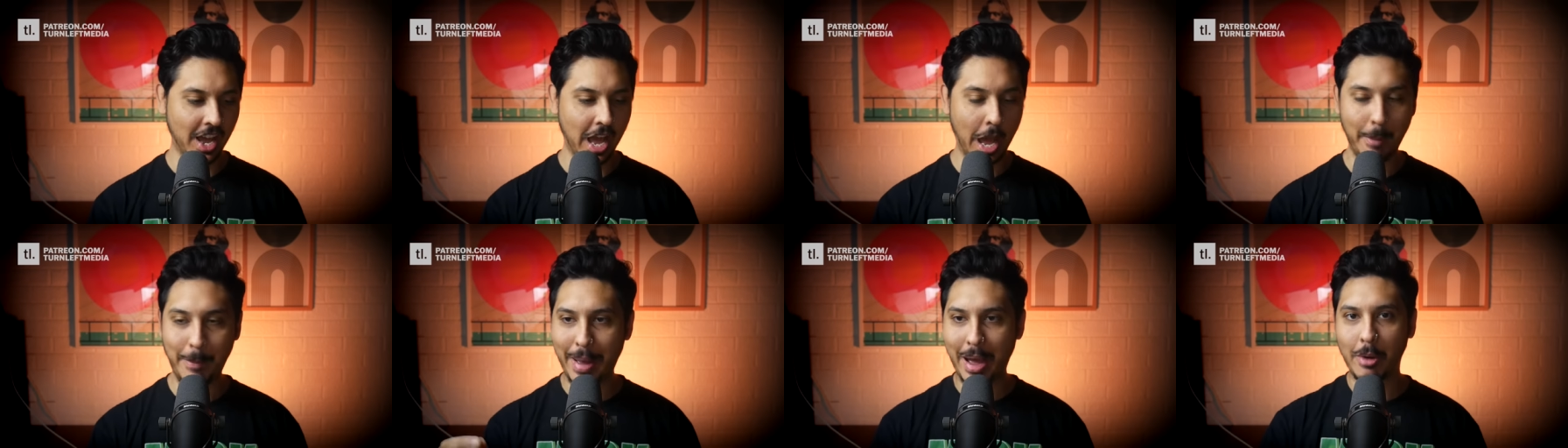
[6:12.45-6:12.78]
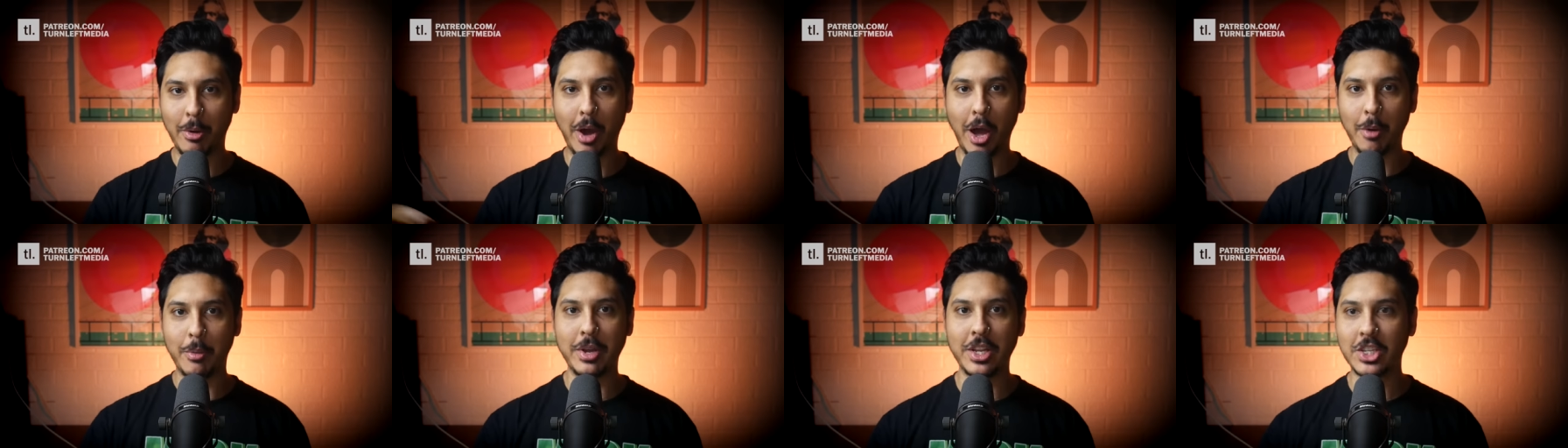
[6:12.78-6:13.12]

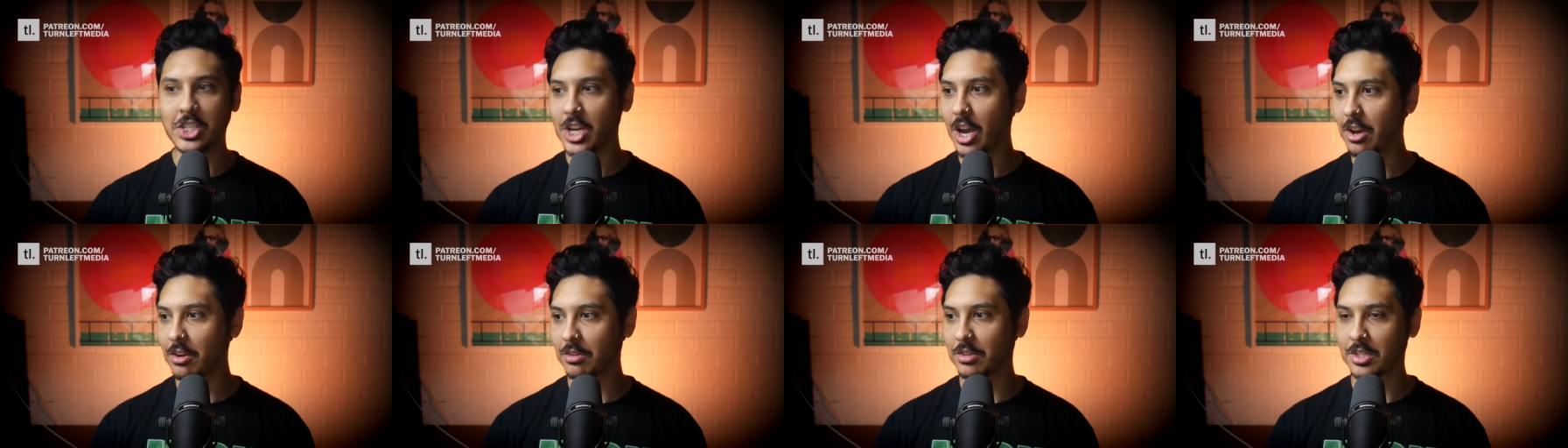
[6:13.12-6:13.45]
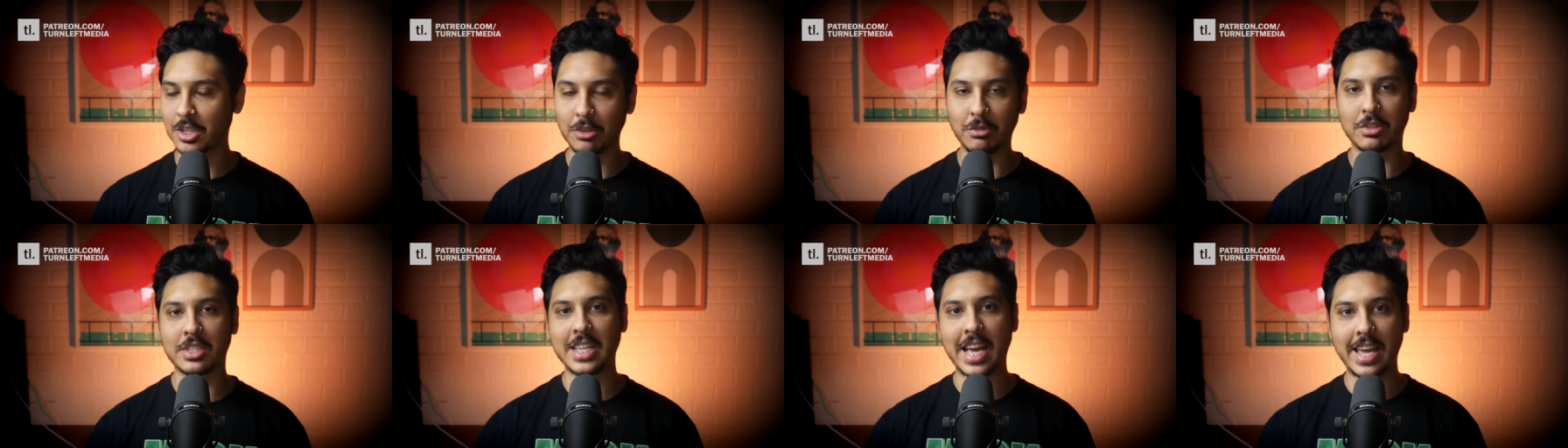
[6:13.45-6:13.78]
about Owen
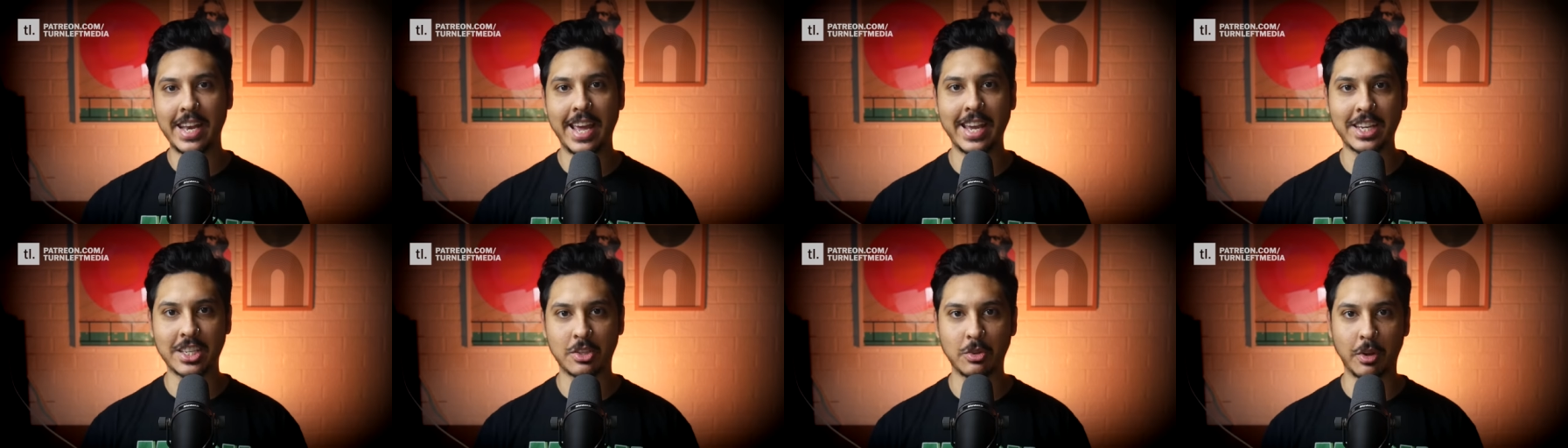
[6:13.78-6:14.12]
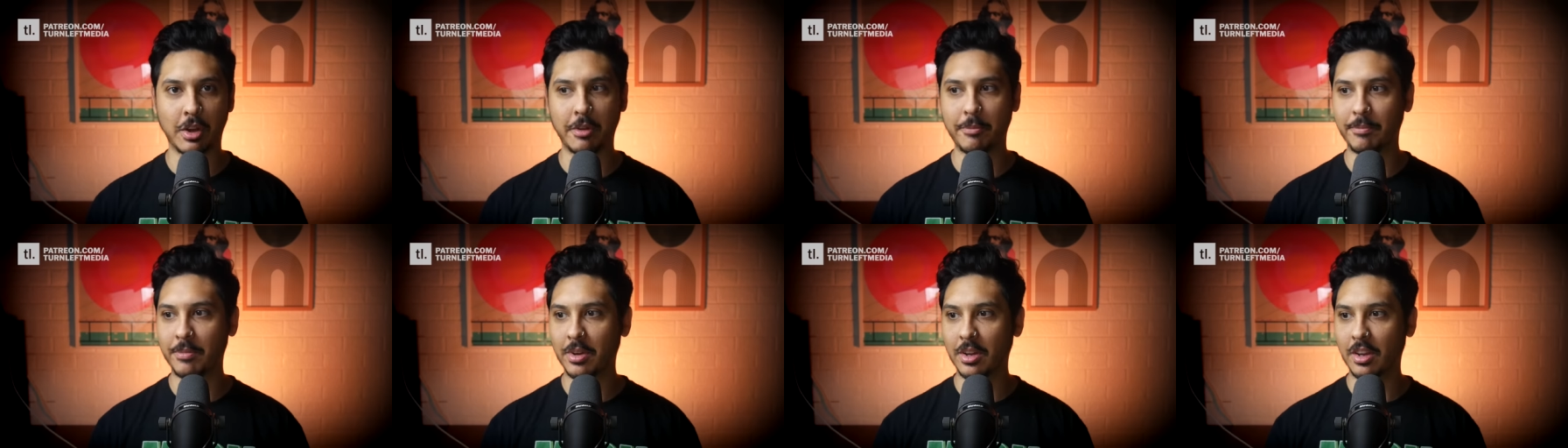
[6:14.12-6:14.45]
Jones, who sat next to
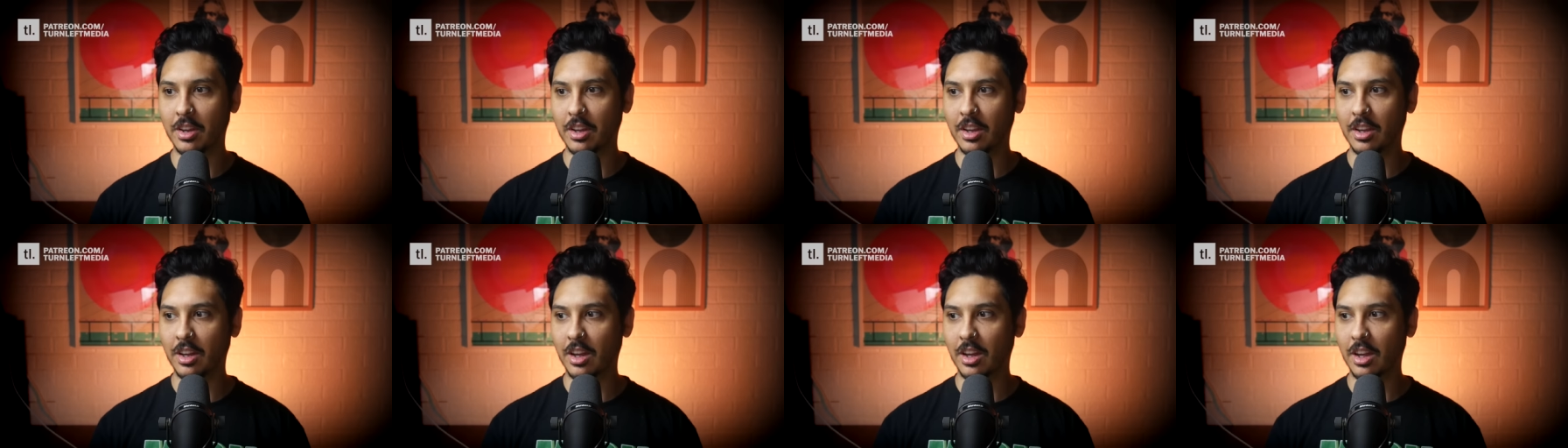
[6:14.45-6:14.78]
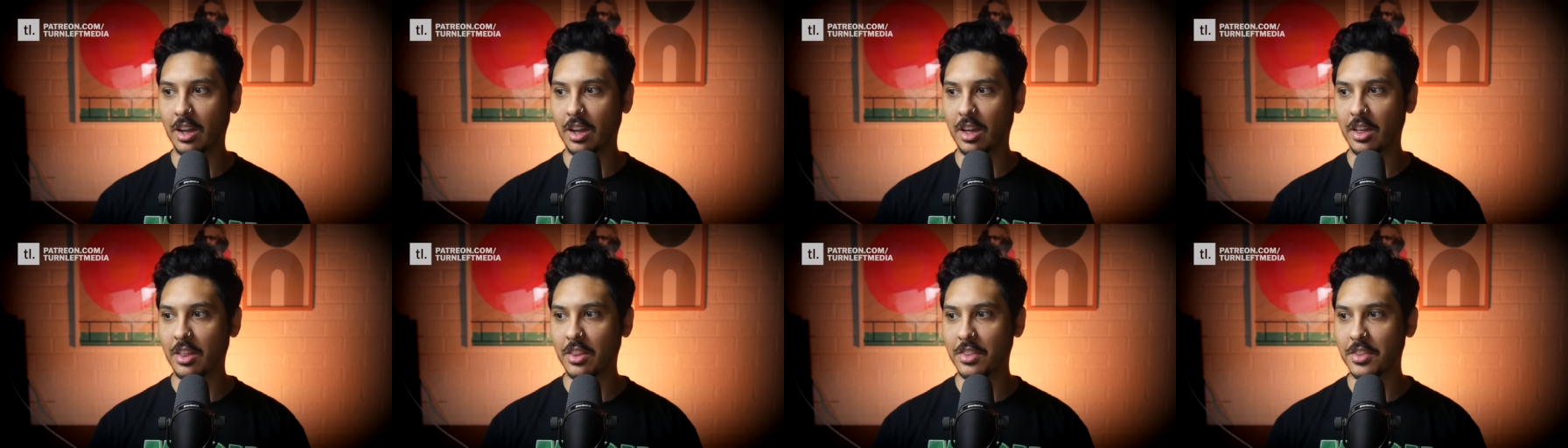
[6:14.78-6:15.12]
him,
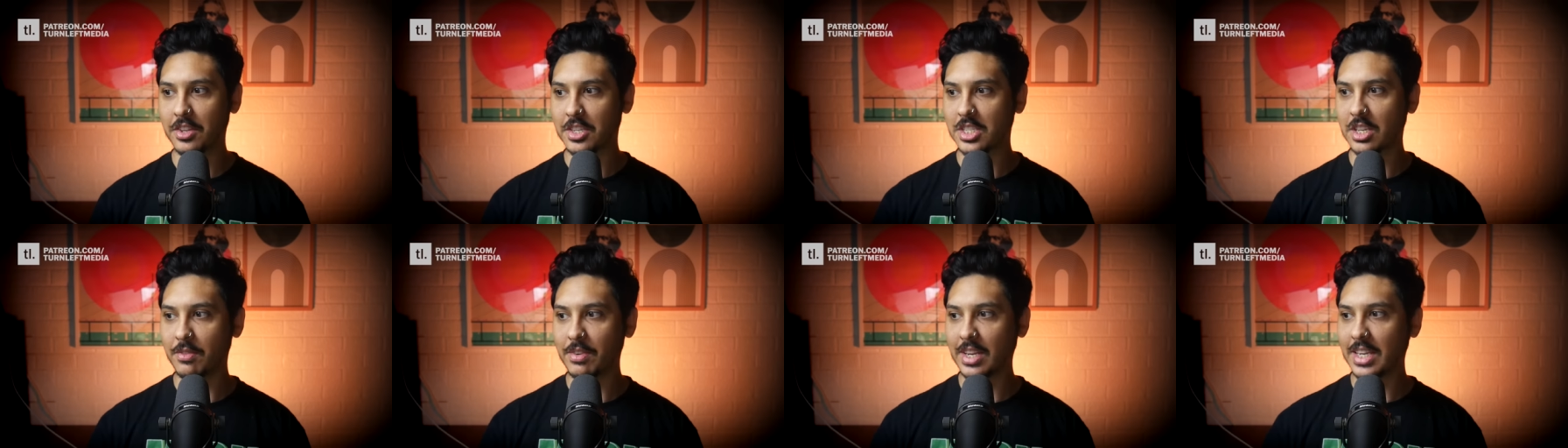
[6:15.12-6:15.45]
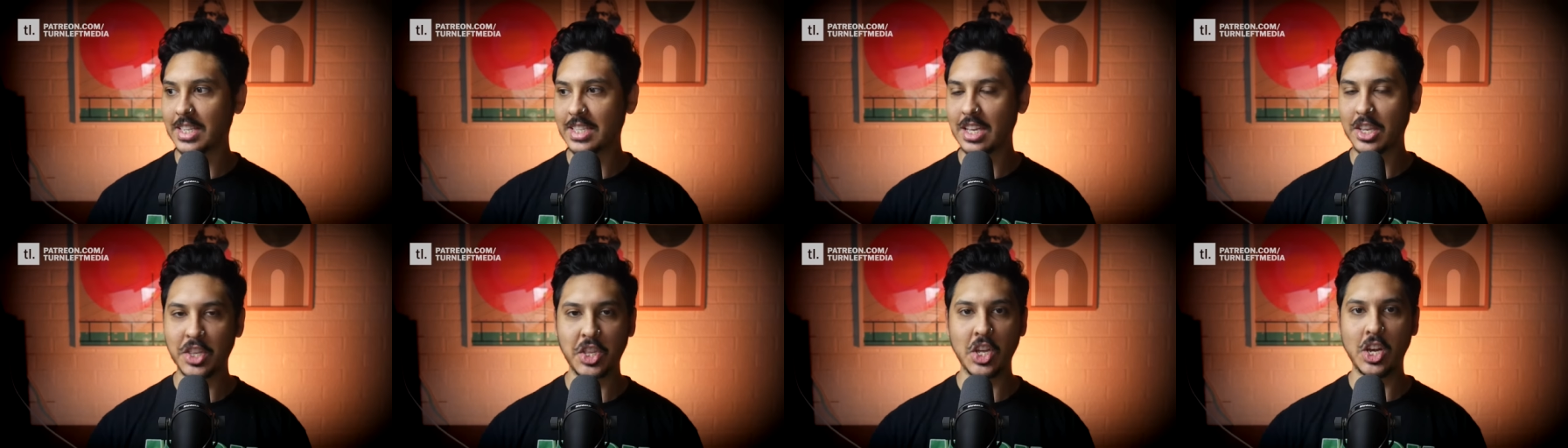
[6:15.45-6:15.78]
something he
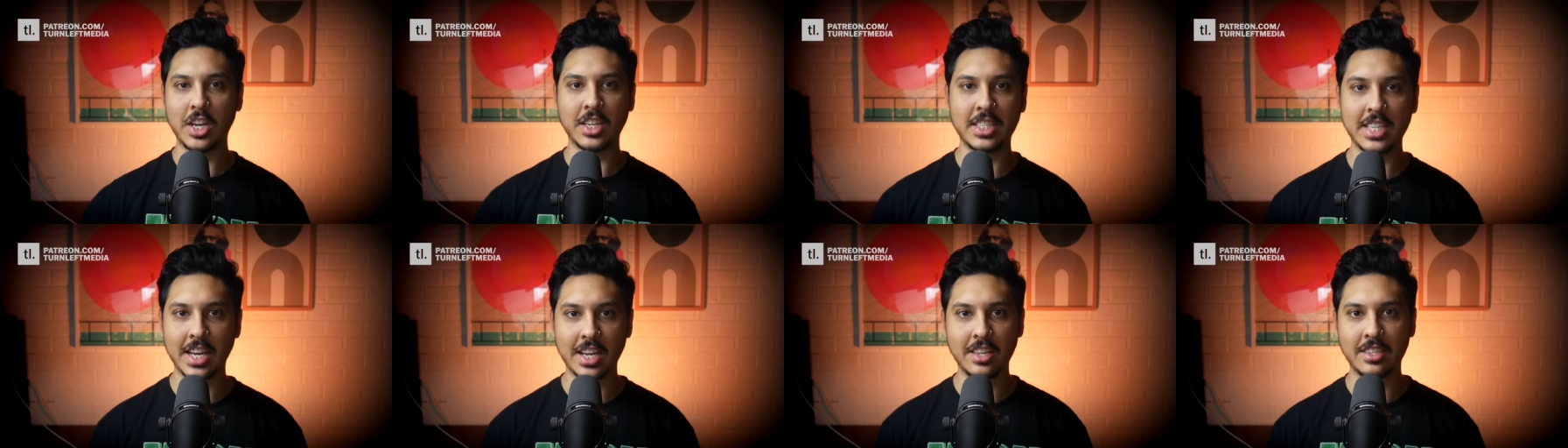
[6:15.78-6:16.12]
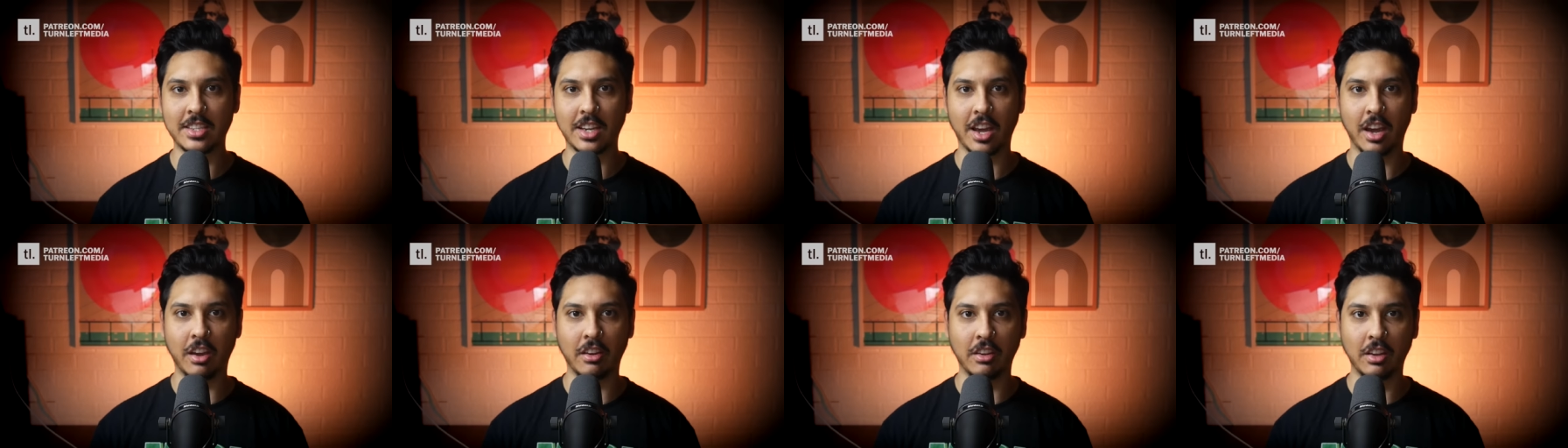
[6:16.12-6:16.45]
said 30 seconds
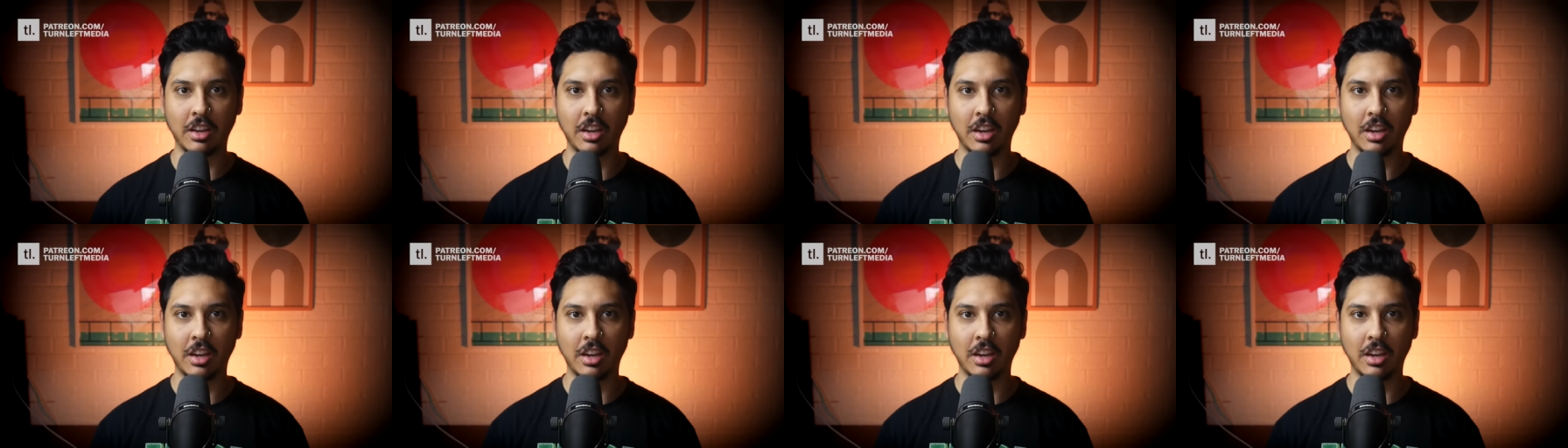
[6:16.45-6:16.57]
ago.